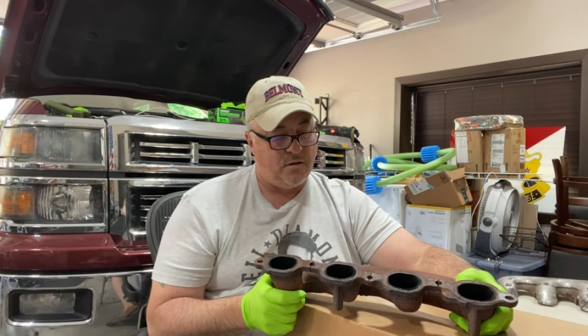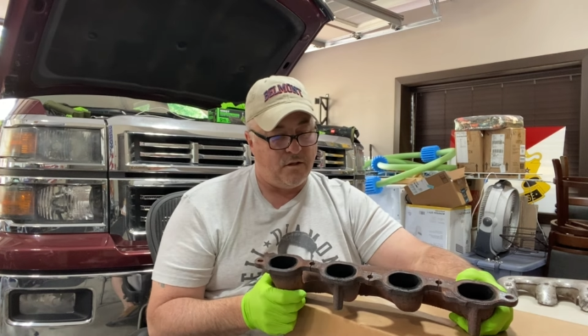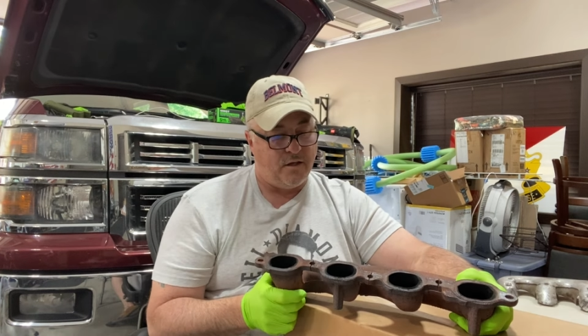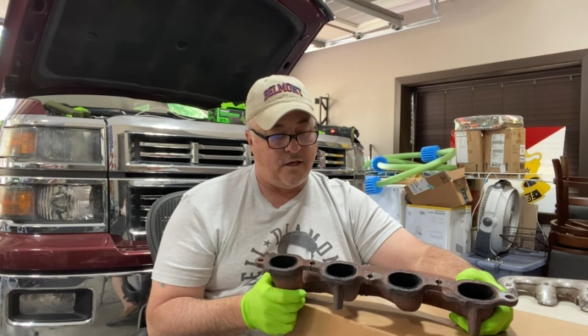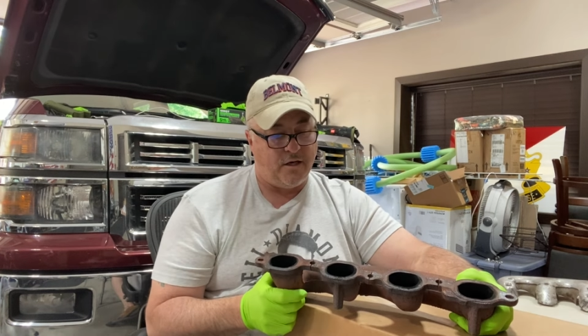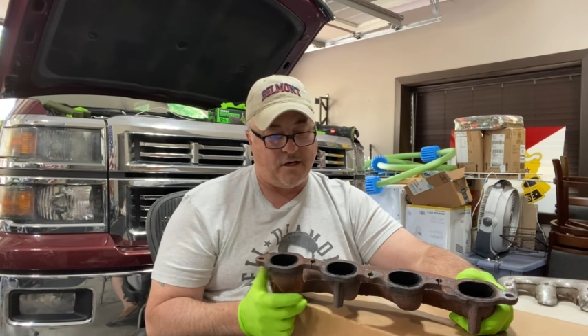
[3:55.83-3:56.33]

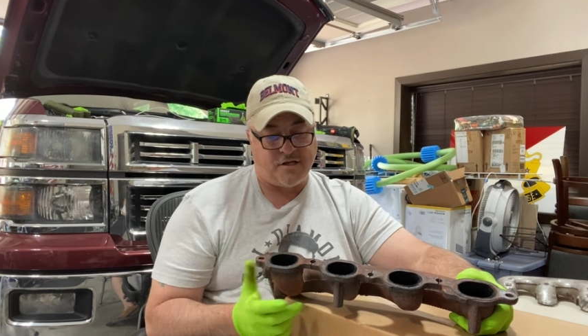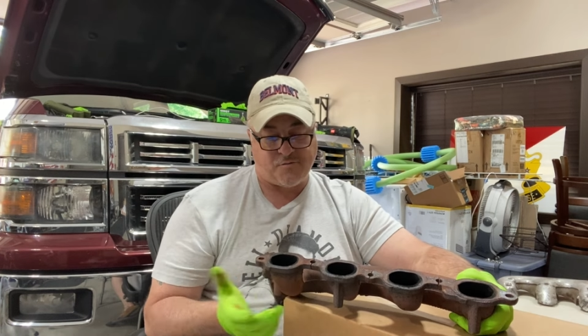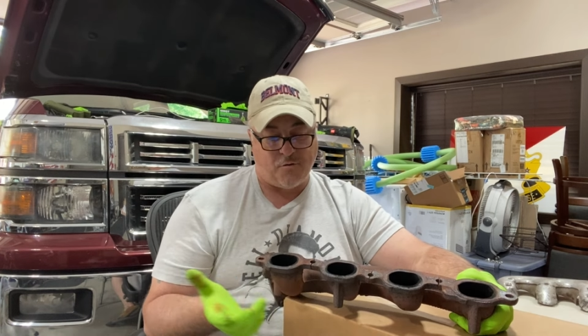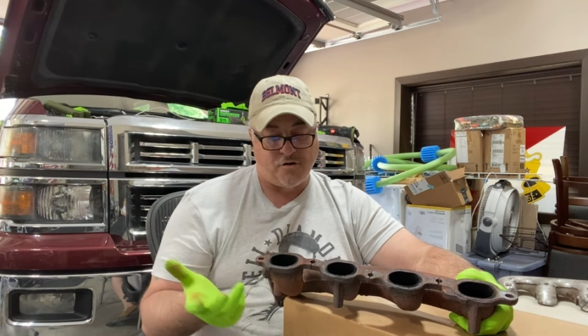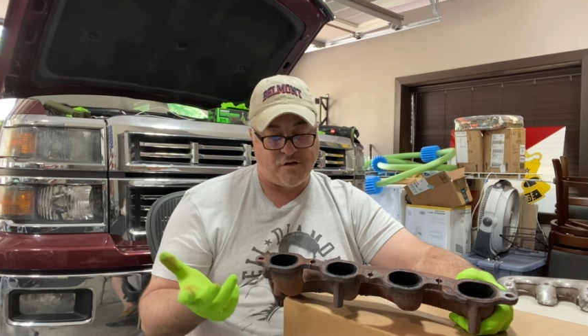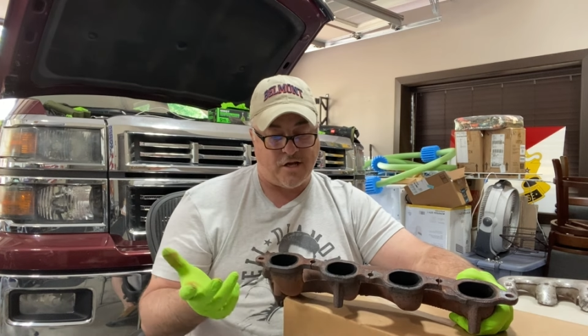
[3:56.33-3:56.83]
And I
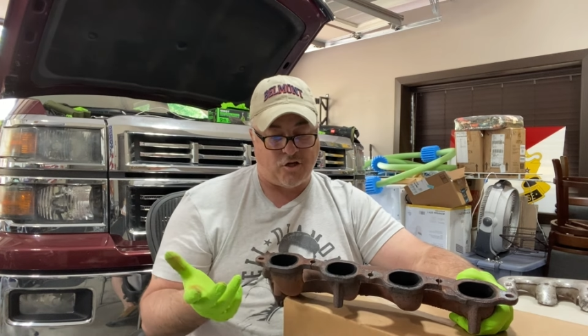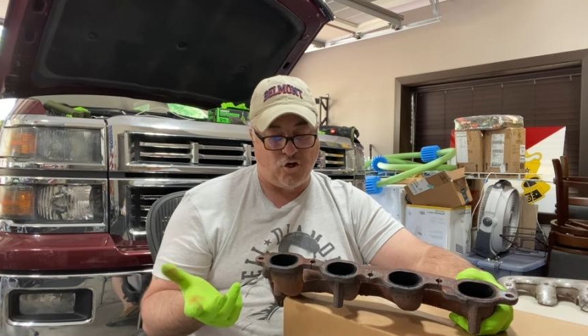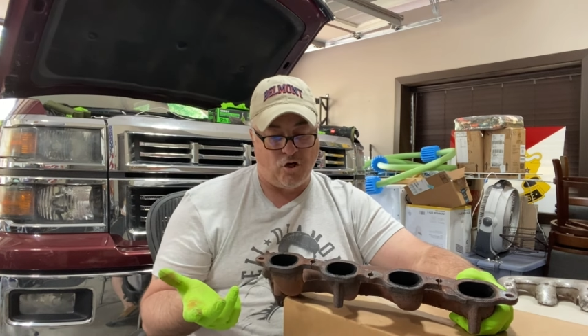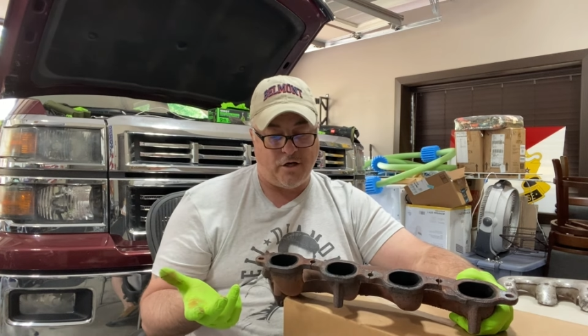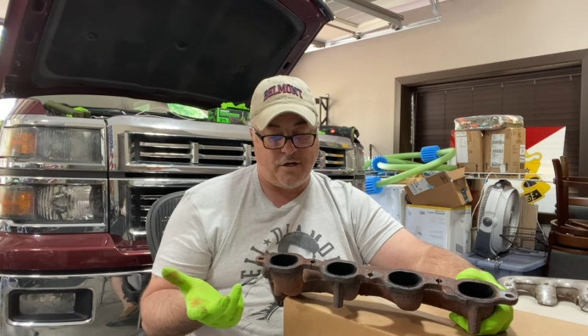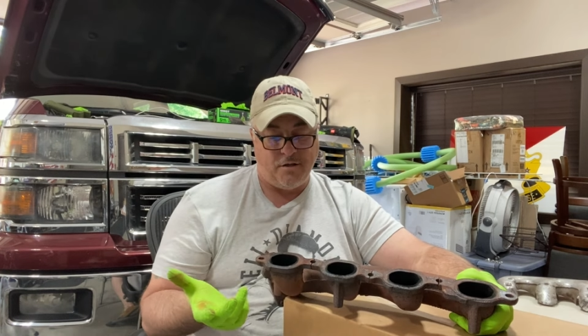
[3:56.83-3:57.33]
suppose I
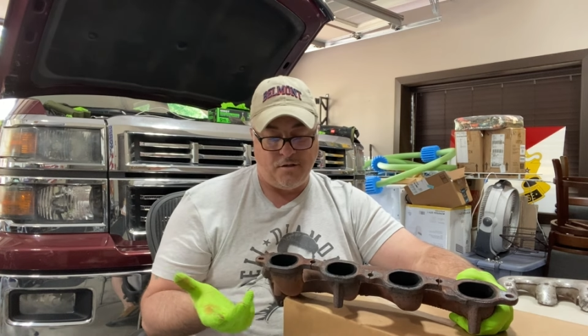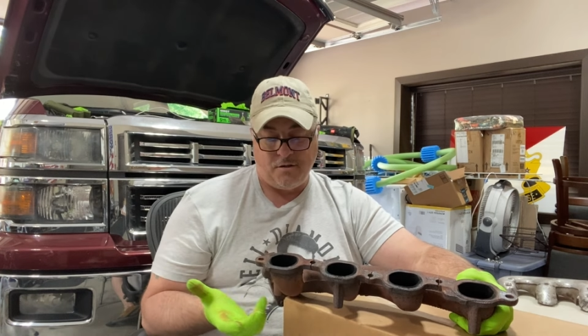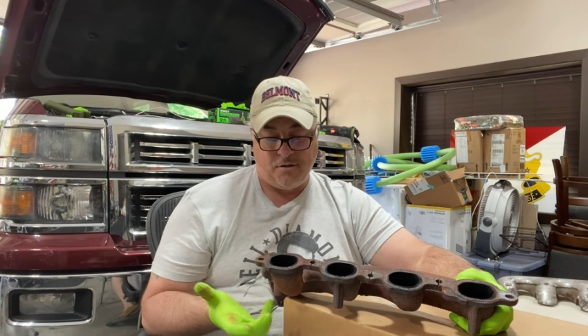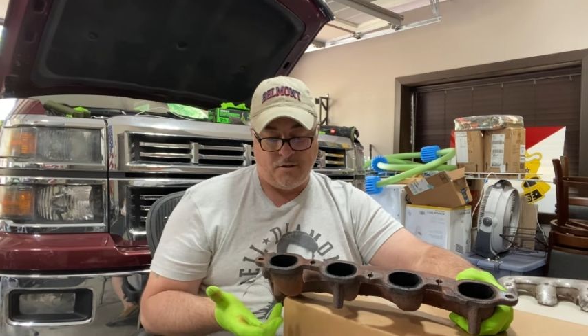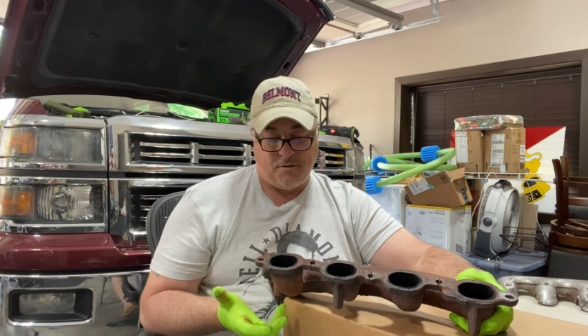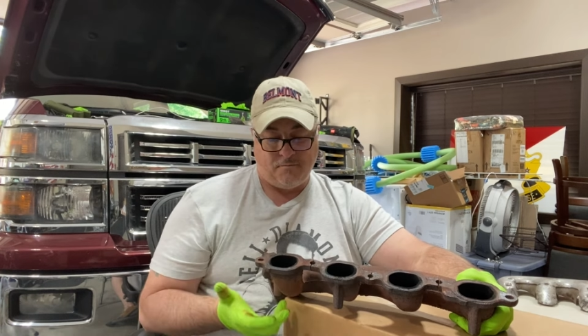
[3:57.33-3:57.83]
could
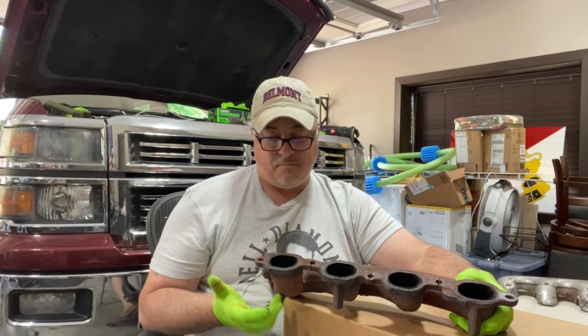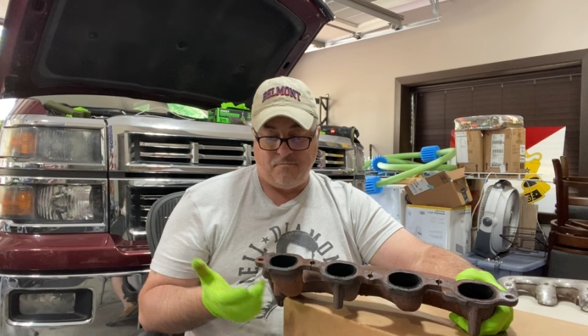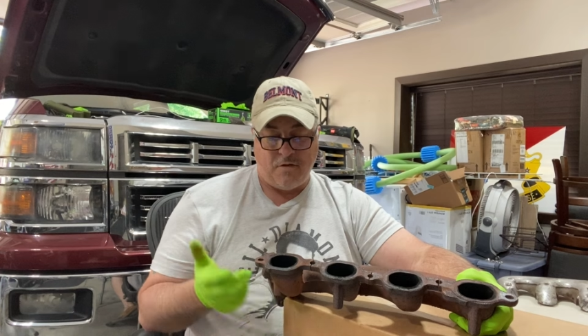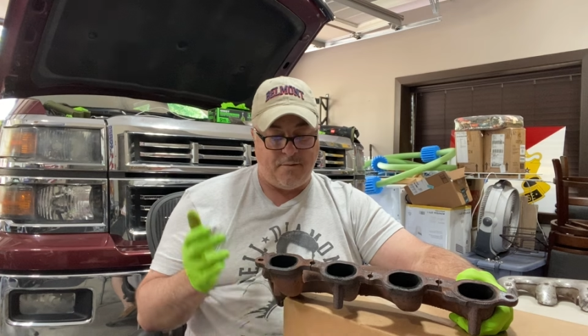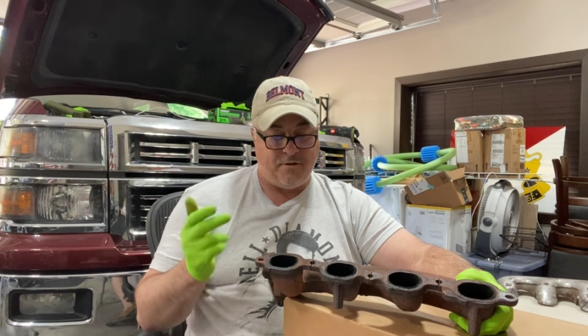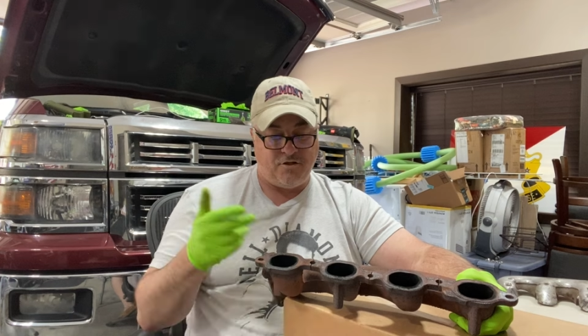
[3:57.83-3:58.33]

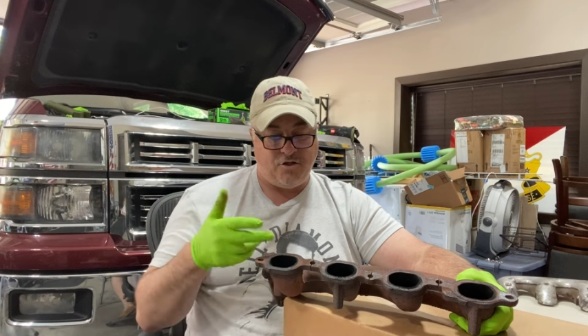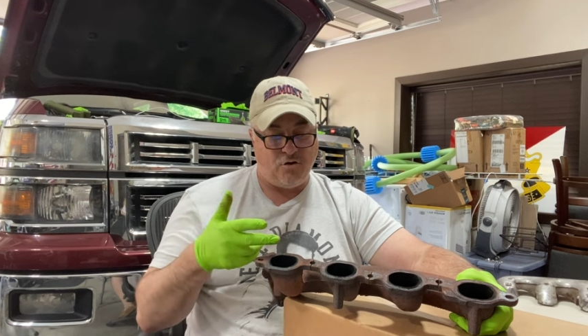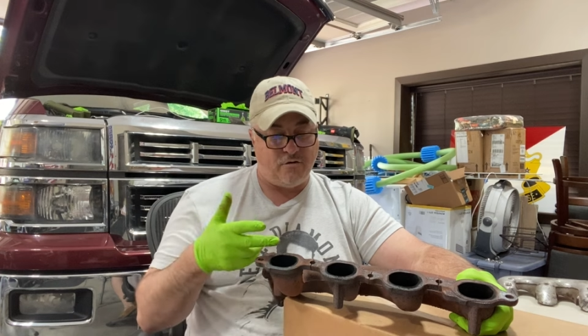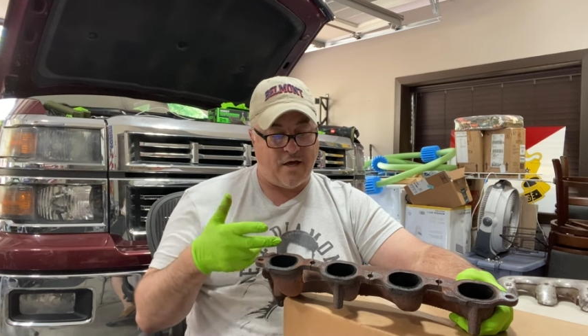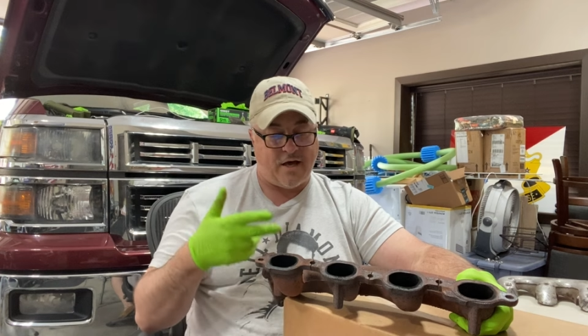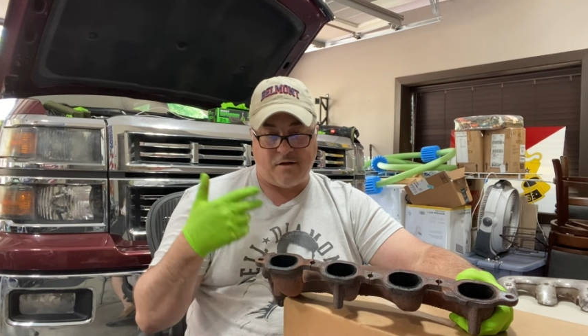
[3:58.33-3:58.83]
maybe
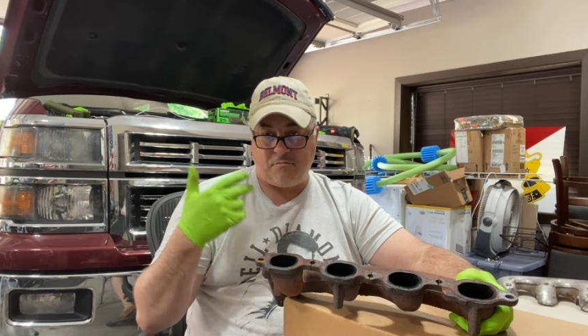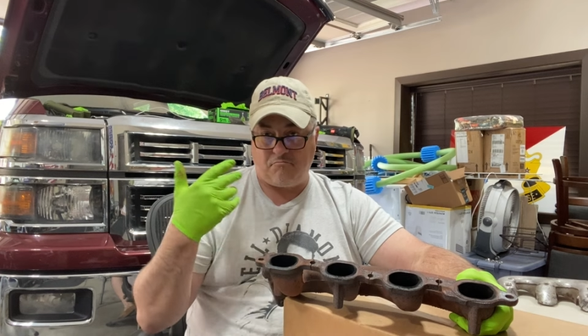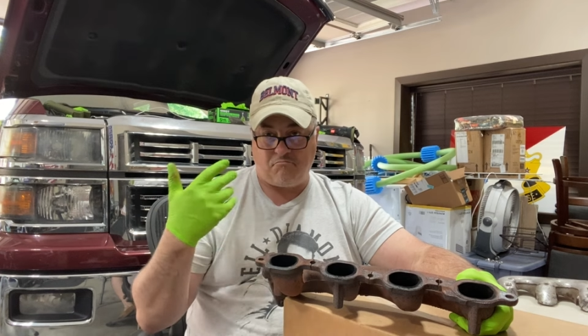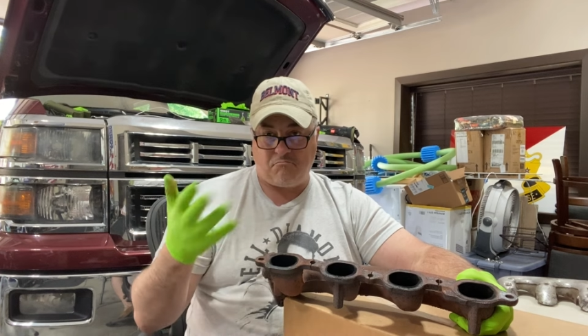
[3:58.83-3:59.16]
do that